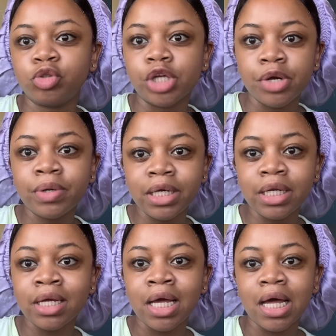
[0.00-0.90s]

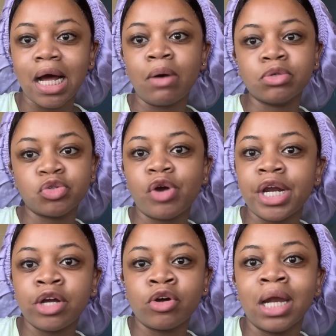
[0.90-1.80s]
genuinely i was
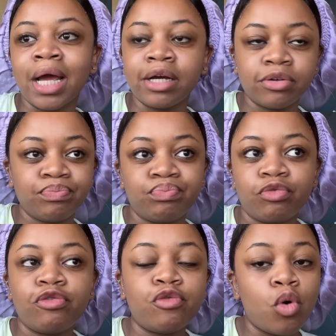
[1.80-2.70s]
running on like
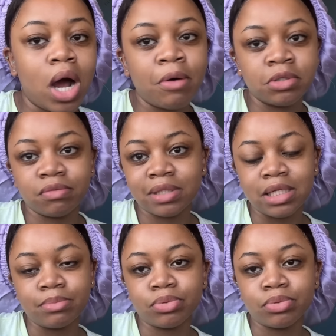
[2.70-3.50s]
four hours of sleep